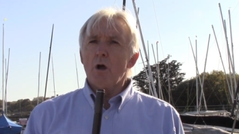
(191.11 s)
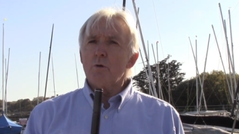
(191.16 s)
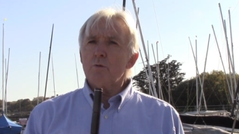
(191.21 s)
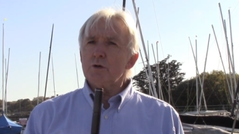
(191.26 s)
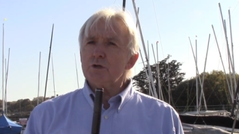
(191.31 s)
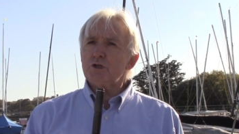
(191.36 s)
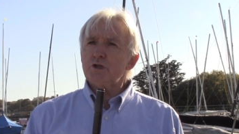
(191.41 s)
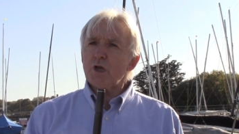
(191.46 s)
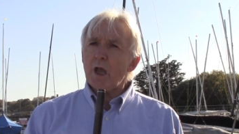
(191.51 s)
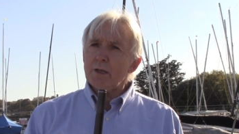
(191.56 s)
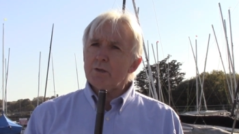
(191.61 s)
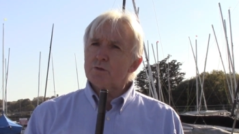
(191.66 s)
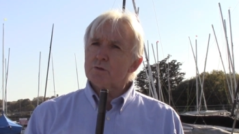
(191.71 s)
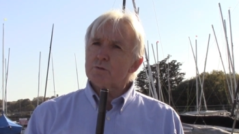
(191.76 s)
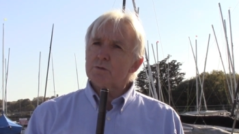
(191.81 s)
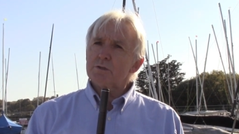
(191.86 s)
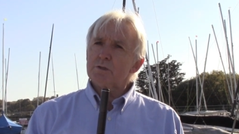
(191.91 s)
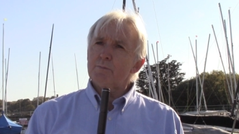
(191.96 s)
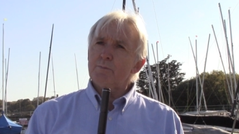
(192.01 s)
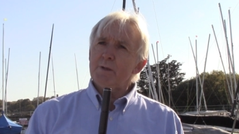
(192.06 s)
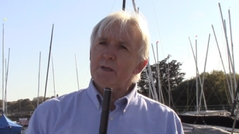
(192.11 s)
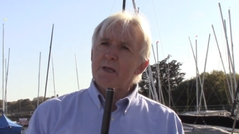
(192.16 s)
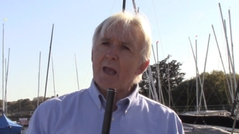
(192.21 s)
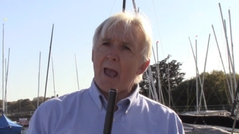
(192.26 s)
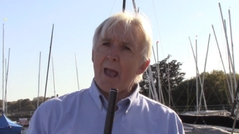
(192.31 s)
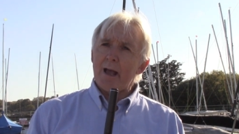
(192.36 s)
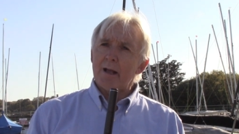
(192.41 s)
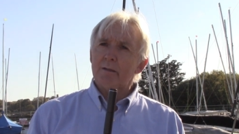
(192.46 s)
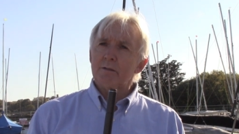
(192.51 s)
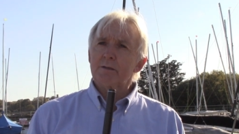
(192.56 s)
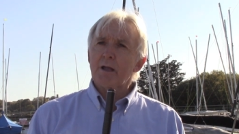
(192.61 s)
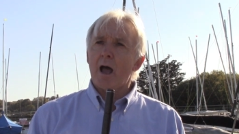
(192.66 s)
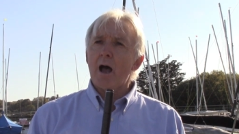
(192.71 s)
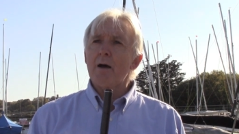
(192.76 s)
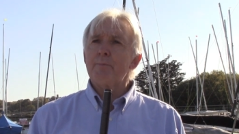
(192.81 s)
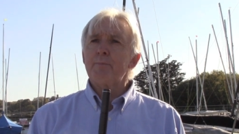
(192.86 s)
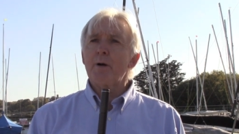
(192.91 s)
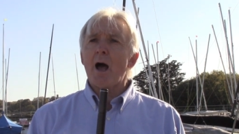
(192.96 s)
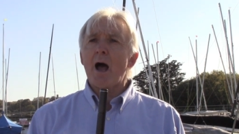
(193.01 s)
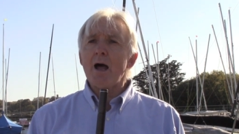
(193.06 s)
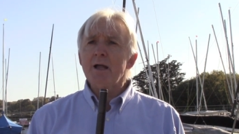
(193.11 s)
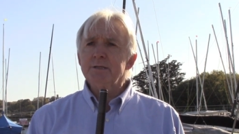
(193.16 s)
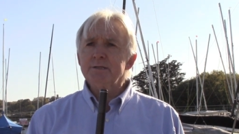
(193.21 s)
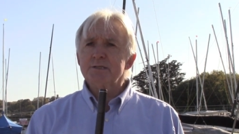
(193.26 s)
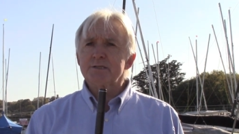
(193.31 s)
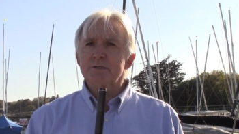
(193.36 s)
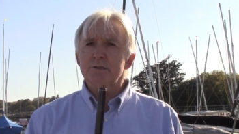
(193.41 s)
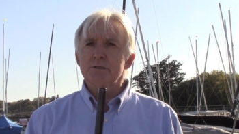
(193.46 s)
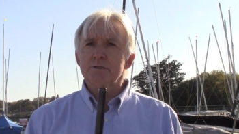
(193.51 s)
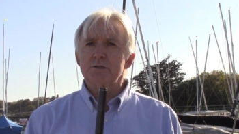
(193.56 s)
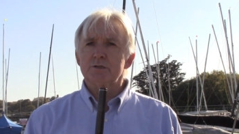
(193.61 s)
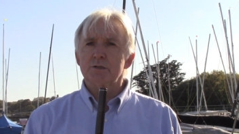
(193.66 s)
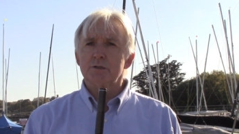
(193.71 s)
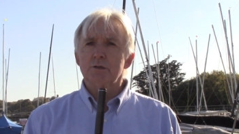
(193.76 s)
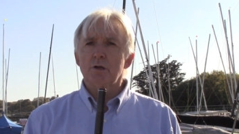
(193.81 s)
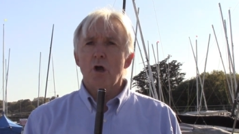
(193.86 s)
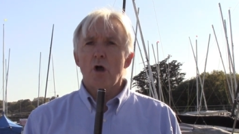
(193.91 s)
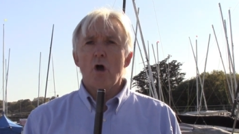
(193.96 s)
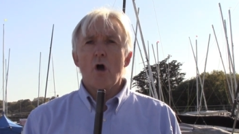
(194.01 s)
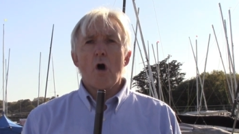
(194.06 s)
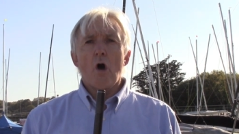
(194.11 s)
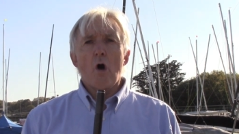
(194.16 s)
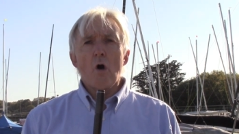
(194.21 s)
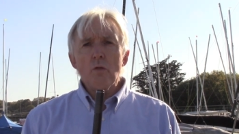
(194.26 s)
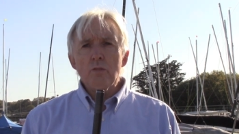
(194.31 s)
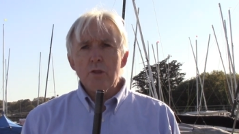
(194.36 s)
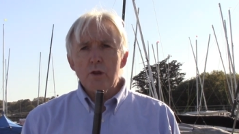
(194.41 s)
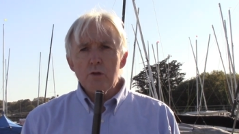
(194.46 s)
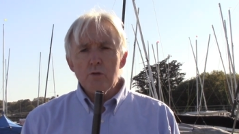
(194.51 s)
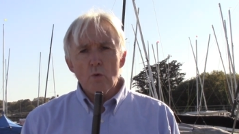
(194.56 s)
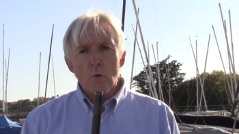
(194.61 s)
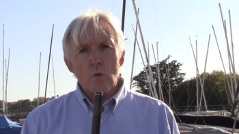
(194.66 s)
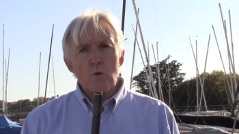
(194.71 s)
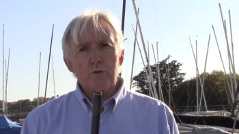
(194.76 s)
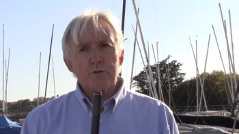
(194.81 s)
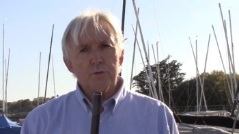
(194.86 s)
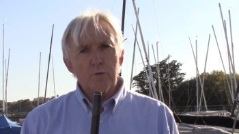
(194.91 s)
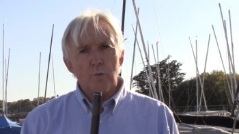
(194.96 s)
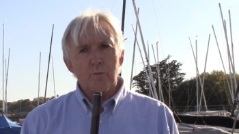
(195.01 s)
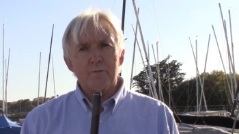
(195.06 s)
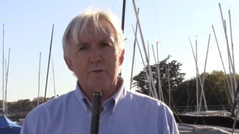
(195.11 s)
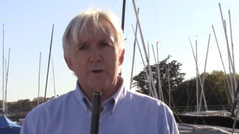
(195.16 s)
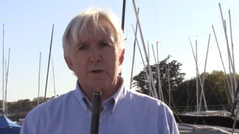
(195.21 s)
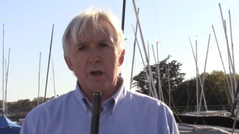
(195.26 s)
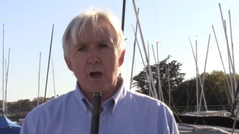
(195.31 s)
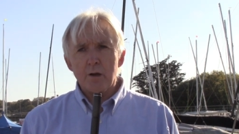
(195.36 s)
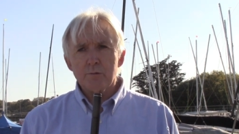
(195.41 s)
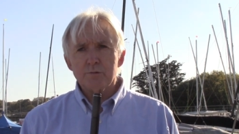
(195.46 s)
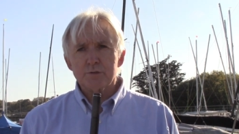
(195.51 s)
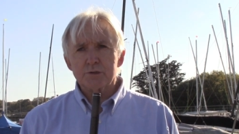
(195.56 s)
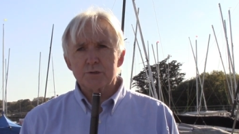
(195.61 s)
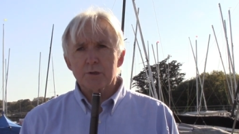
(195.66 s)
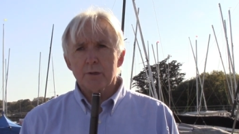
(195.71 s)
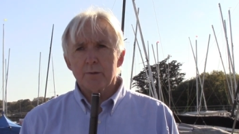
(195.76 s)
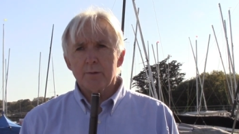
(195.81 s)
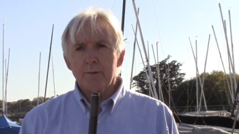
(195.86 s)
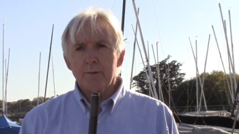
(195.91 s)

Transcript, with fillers: was scheduled to be held up at Hunstanton on the North Norfolk coast.